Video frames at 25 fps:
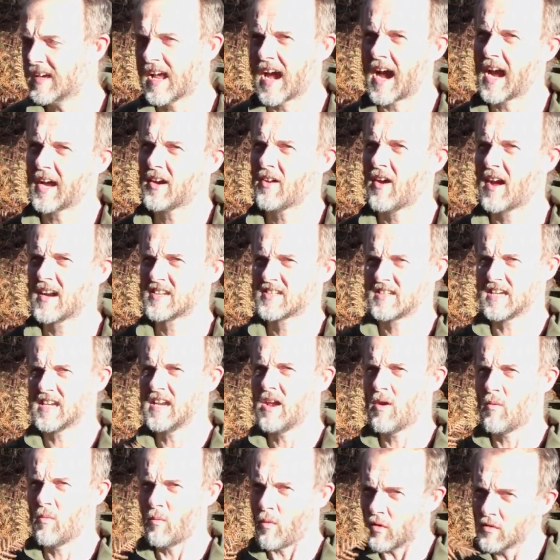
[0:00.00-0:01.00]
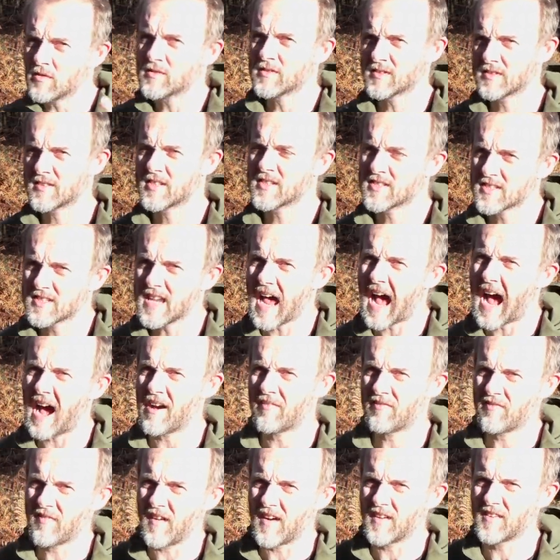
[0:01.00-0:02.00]
I don't actually want to start
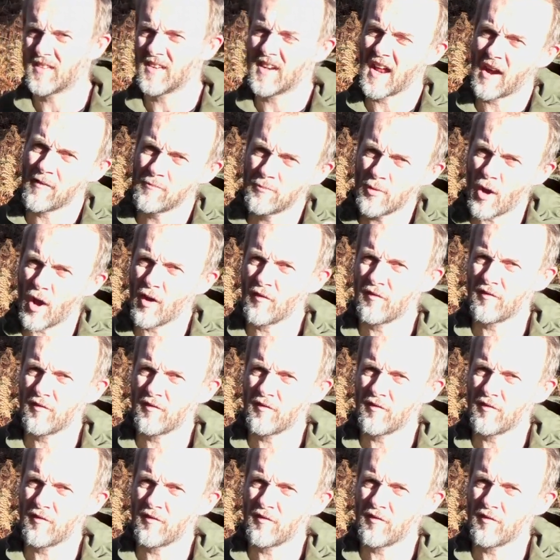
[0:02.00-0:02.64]
a fire today. I brought a